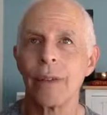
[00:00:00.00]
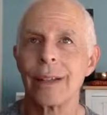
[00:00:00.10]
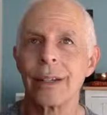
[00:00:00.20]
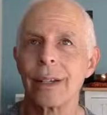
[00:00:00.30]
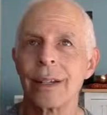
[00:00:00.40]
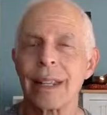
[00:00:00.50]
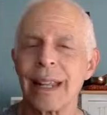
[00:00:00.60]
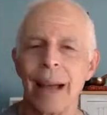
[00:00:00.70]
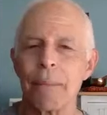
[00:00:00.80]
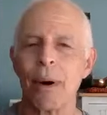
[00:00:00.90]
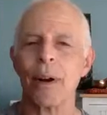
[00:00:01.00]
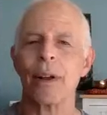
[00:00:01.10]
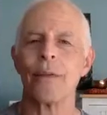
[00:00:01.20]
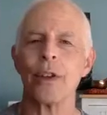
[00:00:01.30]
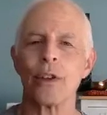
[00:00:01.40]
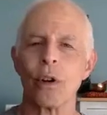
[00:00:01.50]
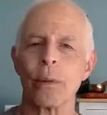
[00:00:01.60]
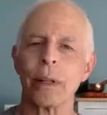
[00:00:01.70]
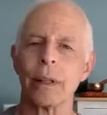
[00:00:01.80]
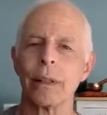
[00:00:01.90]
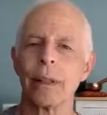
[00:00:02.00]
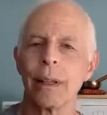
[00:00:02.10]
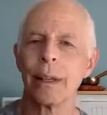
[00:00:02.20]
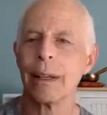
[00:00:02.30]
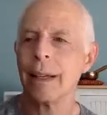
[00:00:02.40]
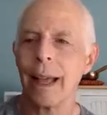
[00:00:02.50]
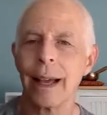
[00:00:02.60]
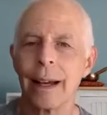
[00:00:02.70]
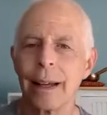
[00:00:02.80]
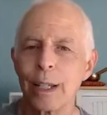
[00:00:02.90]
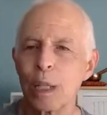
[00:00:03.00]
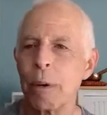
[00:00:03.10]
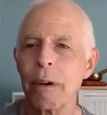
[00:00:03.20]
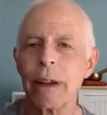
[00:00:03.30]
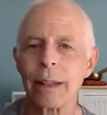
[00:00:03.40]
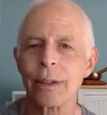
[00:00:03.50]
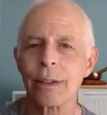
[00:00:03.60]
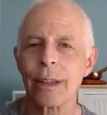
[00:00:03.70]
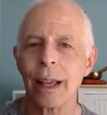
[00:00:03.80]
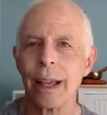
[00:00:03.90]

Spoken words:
It's just not part of your normal experience.